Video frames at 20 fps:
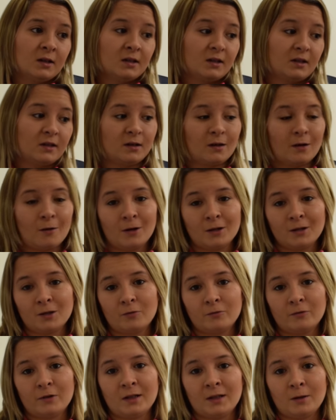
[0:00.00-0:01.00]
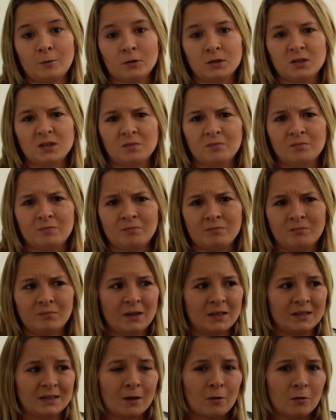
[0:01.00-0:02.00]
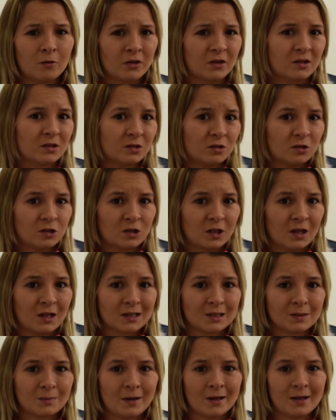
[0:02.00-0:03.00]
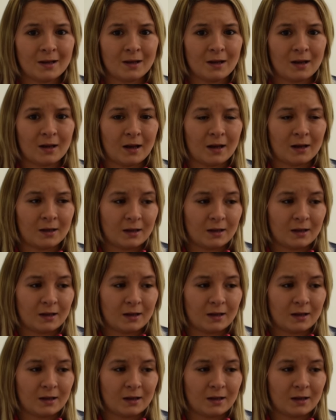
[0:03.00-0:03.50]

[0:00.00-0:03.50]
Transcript: you know, I don't really want to miss out on the social aspect, of